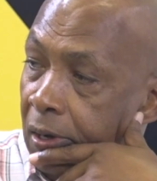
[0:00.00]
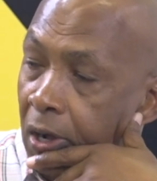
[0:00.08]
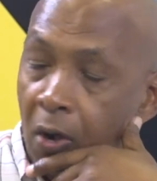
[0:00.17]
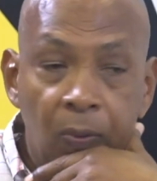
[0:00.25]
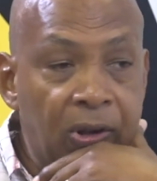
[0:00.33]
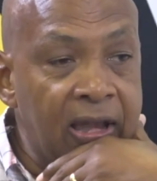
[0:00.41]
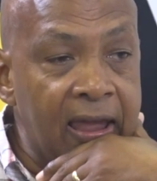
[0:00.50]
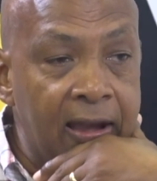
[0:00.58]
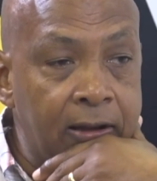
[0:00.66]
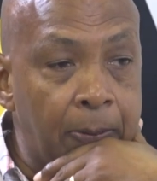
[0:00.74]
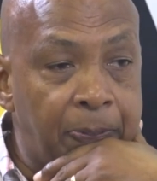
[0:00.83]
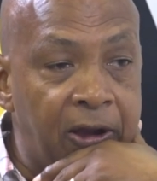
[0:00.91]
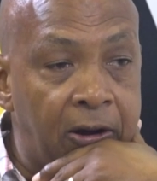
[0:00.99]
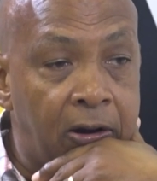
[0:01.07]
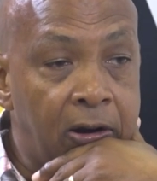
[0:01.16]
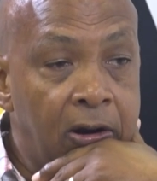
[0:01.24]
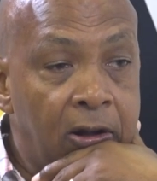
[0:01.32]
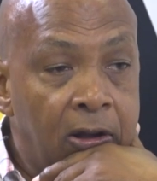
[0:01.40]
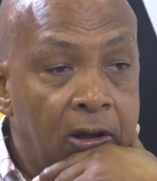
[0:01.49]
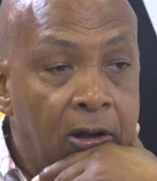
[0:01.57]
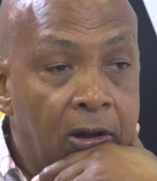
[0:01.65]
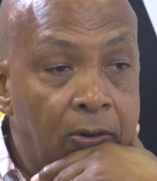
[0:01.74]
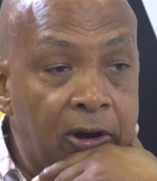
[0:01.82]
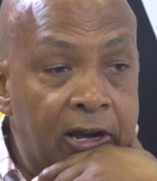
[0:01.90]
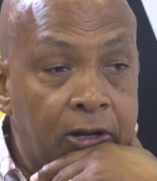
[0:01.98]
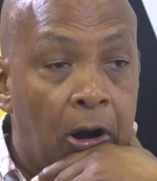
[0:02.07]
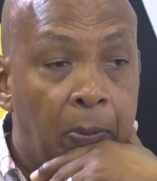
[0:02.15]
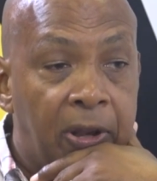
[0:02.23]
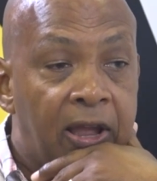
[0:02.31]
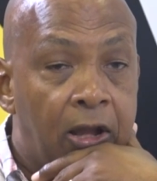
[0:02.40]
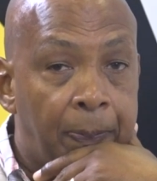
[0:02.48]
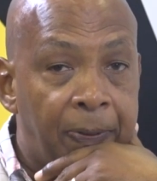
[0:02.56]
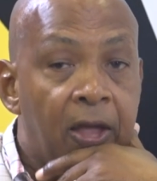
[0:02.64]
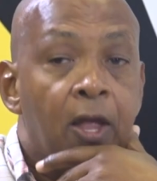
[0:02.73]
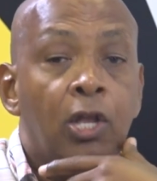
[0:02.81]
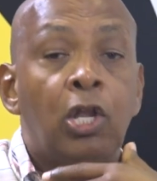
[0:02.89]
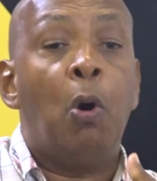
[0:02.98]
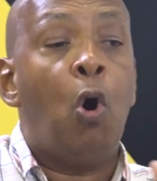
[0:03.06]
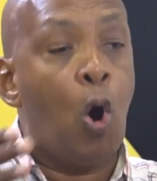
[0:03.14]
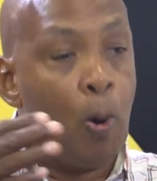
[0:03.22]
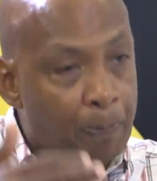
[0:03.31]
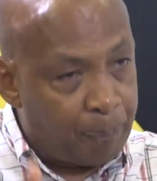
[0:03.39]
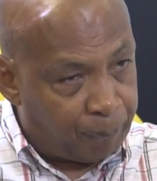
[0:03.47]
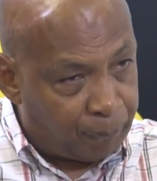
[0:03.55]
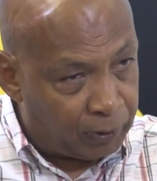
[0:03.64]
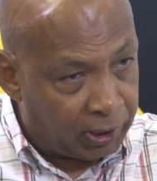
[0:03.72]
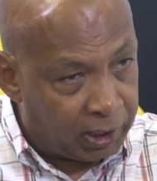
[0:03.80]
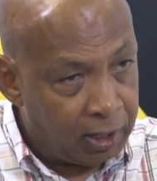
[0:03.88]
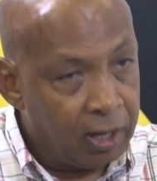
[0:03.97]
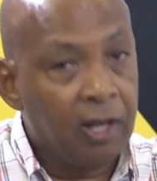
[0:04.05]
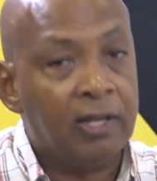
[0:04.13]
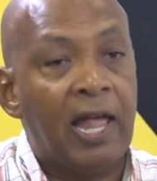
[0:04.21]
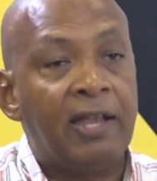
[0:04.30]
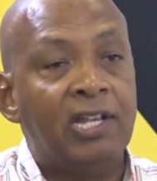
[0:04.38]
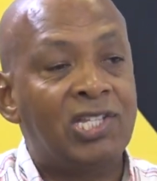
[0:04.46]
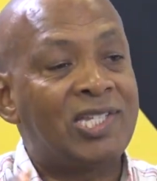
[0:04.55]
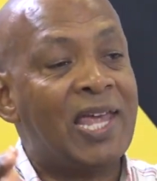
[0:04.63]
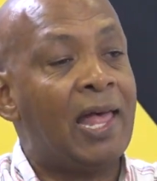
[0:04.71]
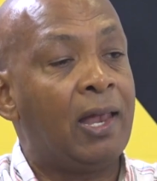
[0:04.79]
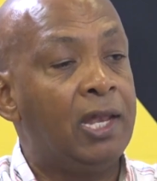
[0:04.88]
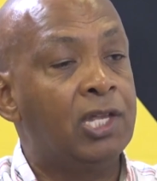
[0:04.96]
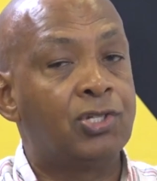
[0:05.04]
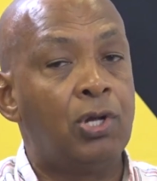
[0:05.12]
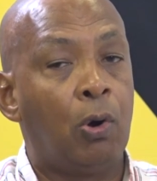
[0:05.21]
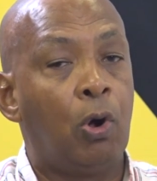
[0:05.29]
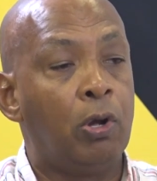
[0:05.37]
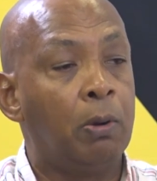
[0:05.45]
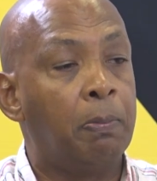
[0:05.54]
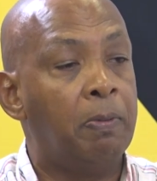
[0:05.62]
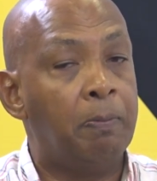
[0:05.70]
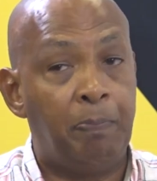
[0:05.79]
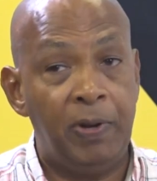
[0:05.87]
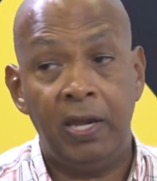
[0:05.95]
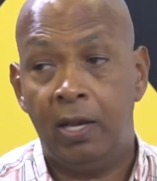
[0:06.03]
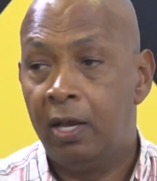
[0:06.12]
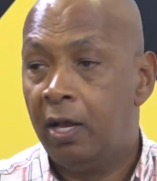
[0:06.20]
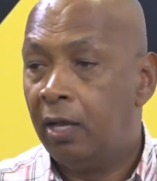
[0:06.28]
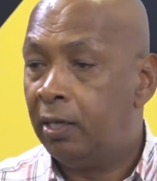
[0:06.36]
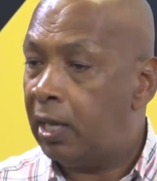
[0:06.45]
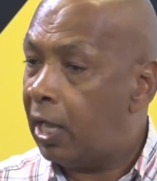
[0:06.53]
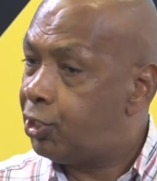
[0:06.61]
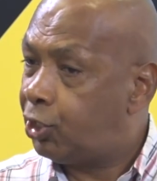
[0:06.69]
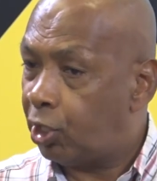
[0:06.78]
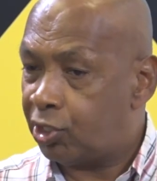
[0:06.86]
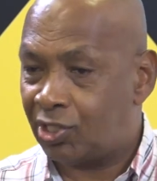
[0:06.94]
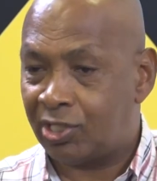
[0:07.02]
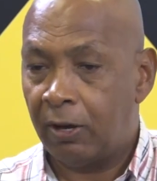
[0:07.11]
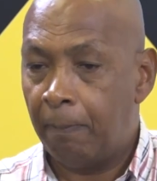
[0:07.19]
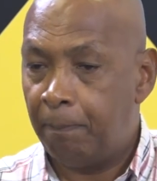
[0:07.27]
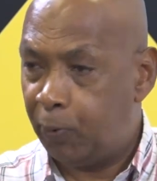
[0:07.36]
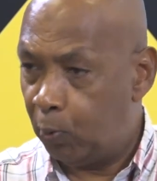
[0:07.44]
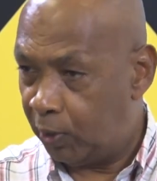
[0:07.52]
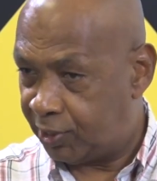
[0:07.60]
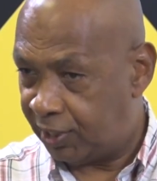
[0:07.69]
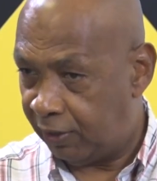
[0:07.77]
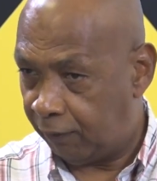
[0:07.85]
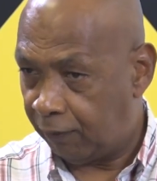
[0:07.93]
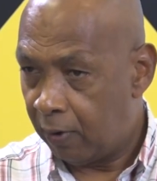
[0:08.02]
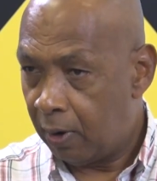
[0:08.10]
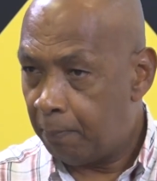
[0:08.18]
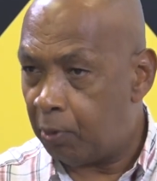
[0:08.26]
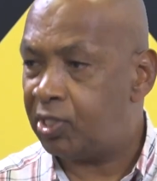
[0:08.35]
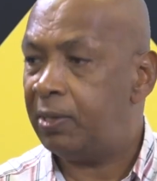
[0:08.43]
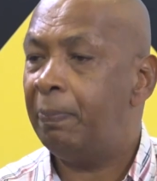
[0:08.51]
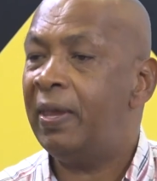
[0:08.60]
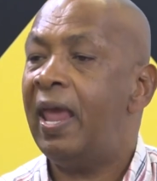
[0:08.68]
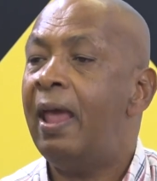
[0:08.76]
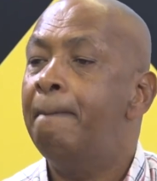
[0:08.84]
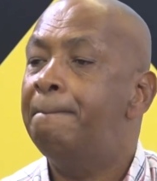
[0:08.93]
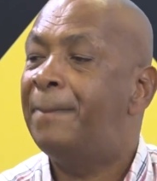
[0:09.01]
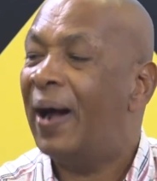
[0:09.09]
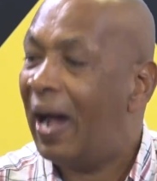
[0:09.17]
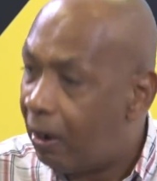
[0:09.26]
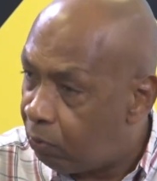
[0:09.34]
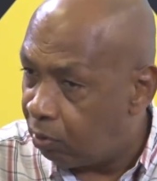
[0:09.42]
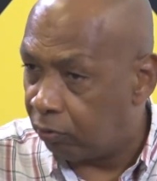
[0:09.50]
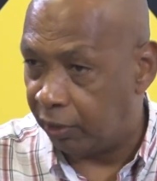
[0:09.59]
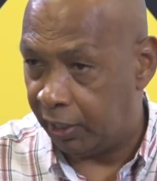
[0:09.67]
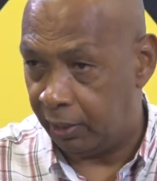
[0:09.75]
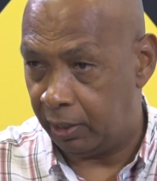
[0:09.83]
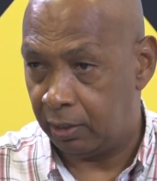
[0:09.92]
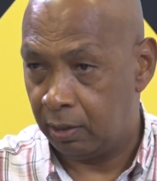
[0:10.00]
how did I end up here? Right. right? How will they end up here? Now, hopefully, that the cell is not going to be not just punitive, but it be empowering,